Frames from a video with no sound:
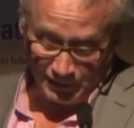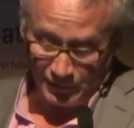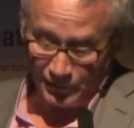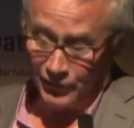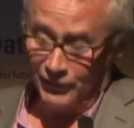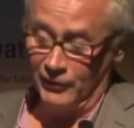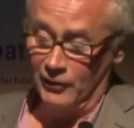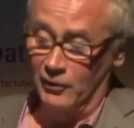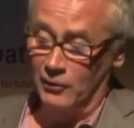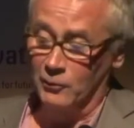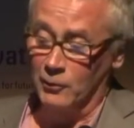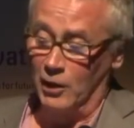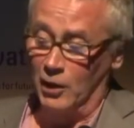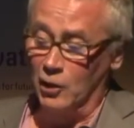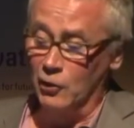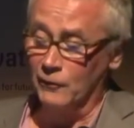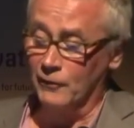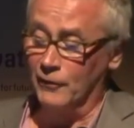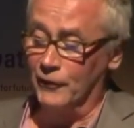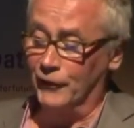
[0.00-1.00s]
So
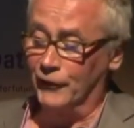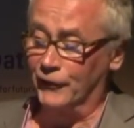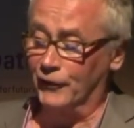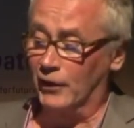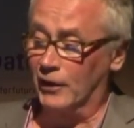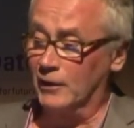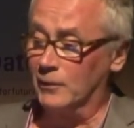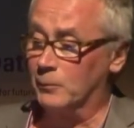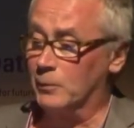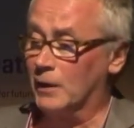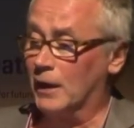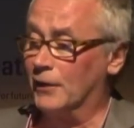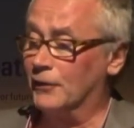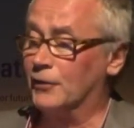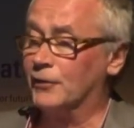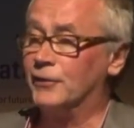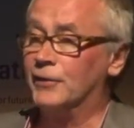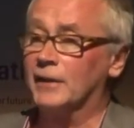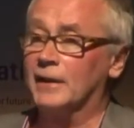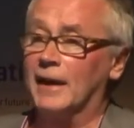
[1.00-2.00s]
over the site, we had
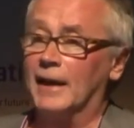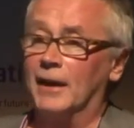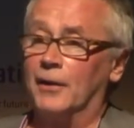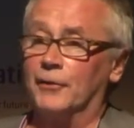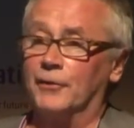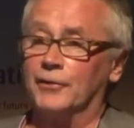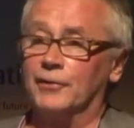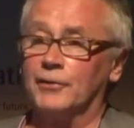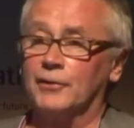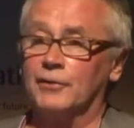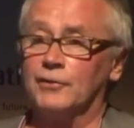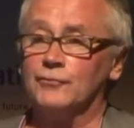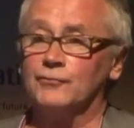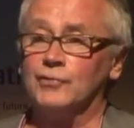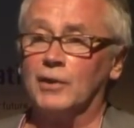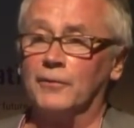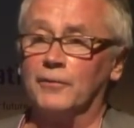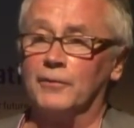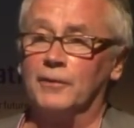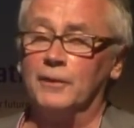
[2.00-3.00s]
to dig out
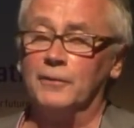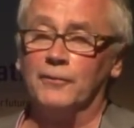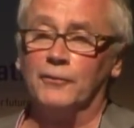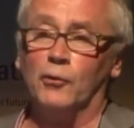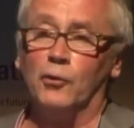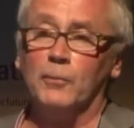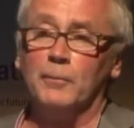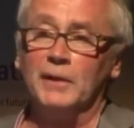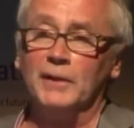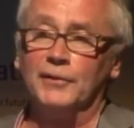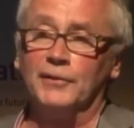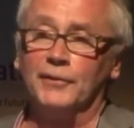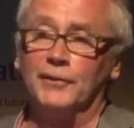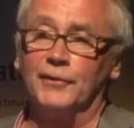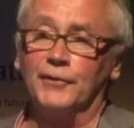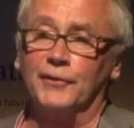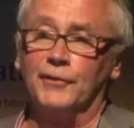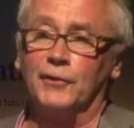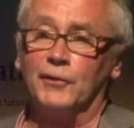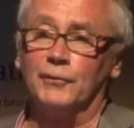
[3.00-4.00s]
roughly 4
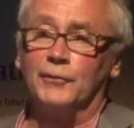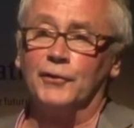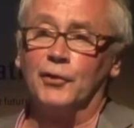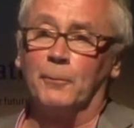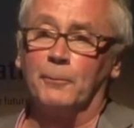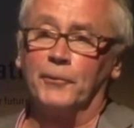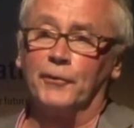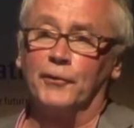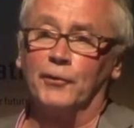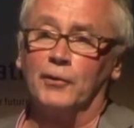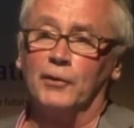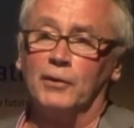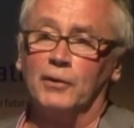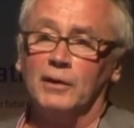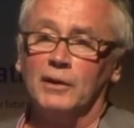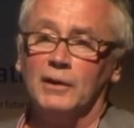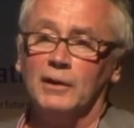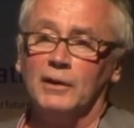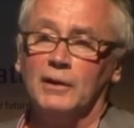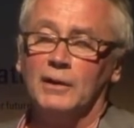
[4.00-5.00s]
meters of topsoil,